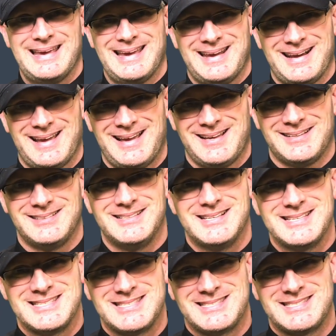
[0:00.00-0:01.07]
and I'll
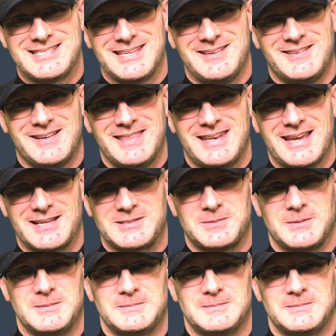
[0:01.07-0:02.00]
see you on the next one.